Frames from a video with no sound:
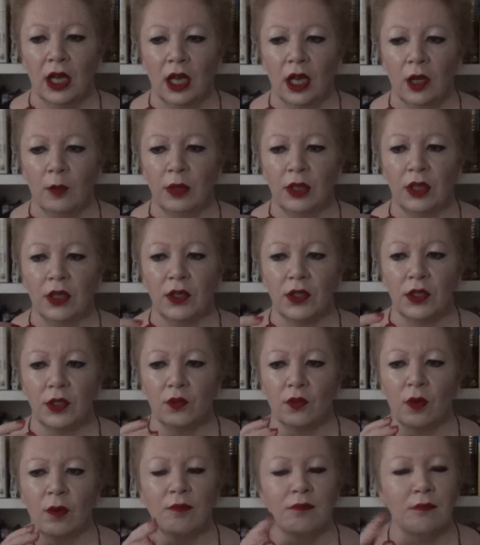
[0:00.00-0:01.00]
because
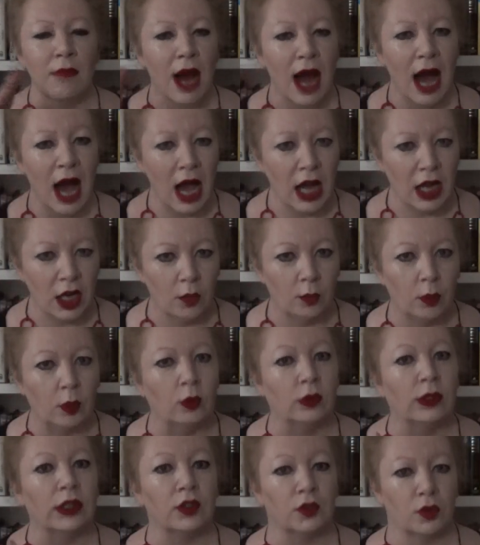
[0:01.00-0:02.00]
remarkable
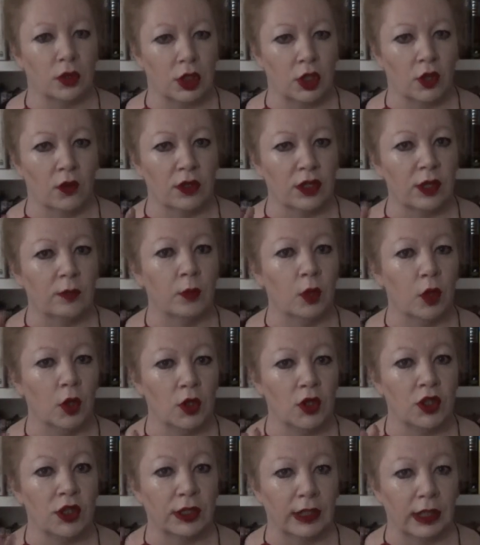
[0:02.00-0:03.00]
literature has
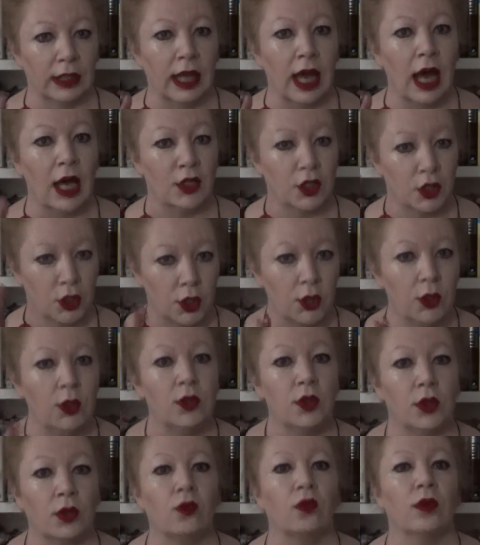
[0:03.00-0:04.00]
emerged in the last 2 to
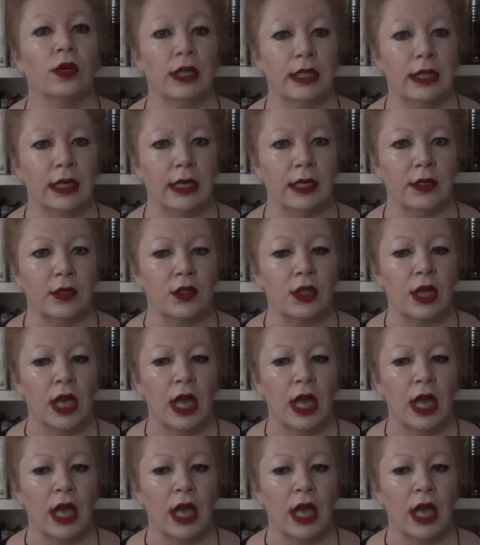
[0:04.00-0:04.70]
3 years